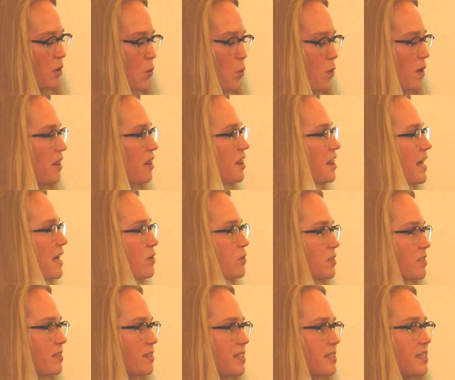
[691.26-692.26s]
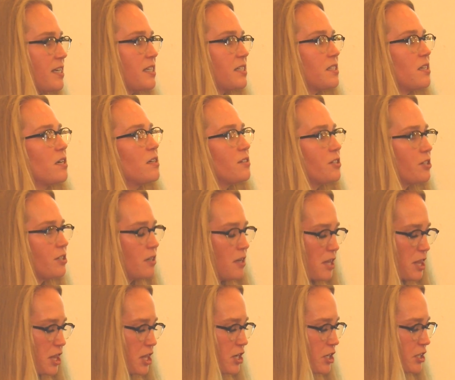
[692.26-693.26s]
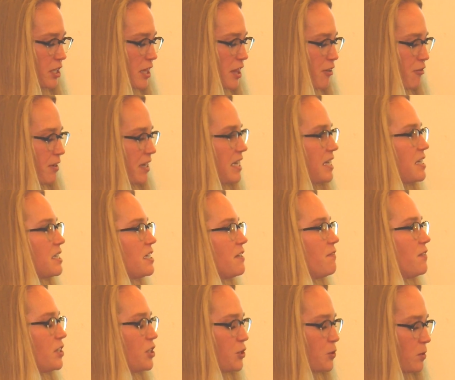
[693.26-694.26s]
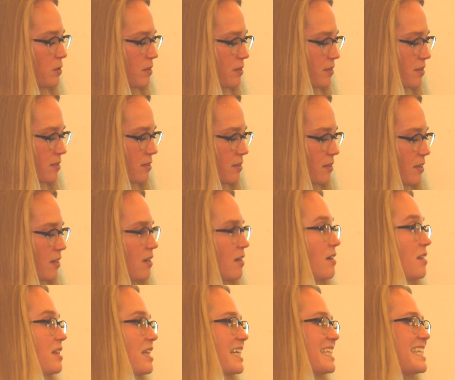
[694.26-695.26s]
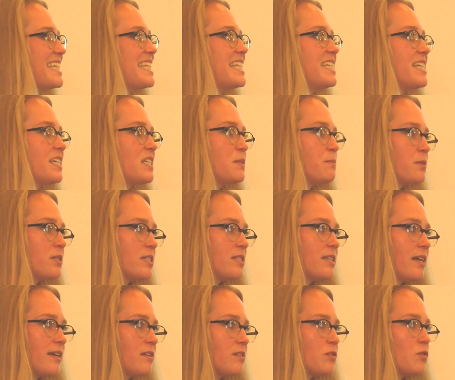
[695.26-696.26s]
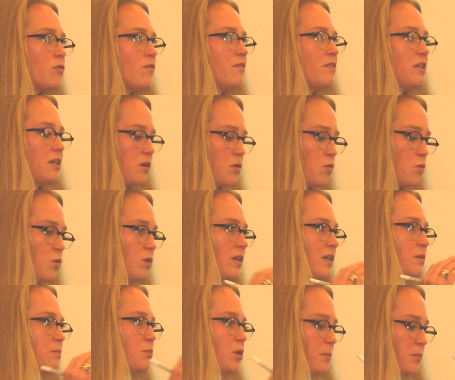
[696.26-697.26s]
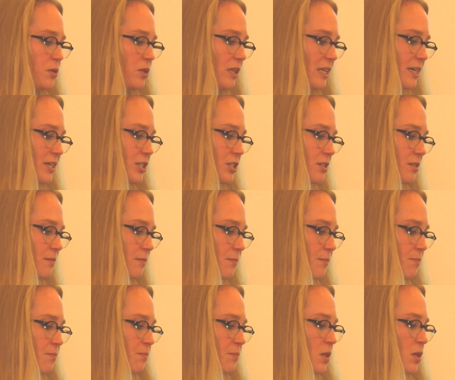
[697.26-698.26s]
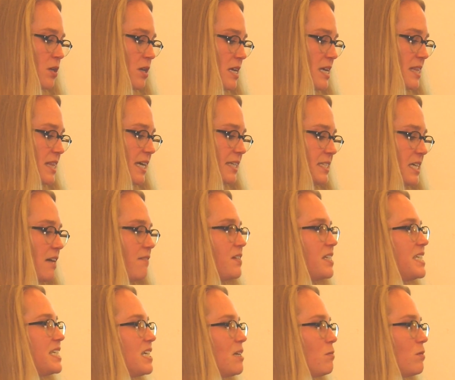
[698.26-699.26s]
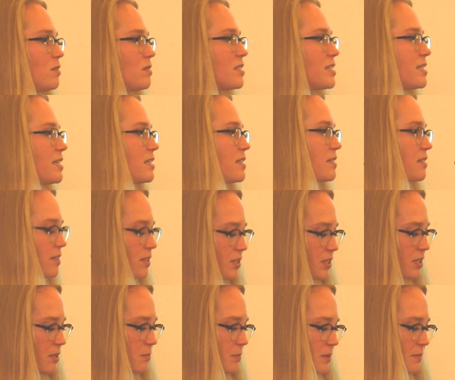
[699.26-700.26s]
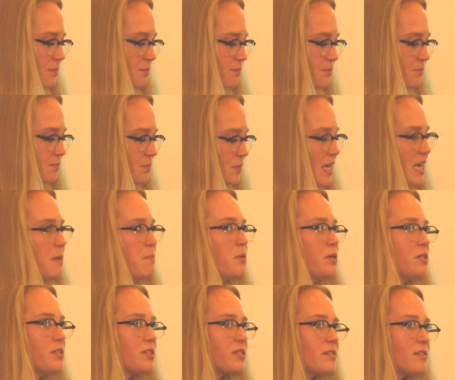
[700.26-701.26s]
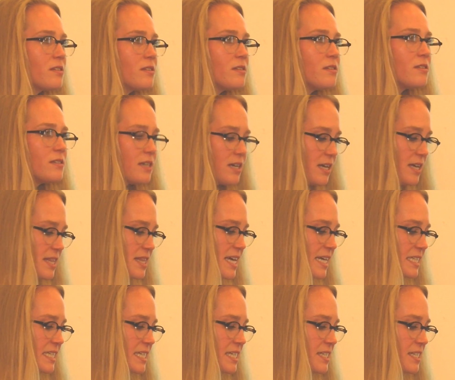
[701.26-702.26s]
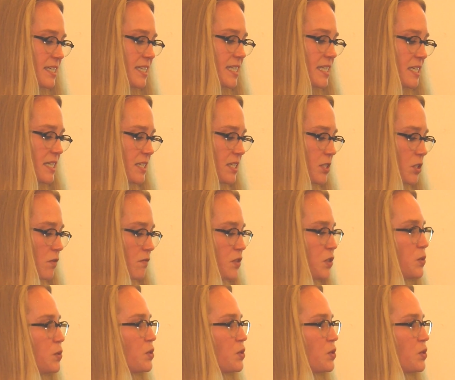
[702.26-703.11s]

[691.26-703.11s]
1,633 individuals, that is 6% of the Åland population, that have a double citizenship. A person that is a citizen of two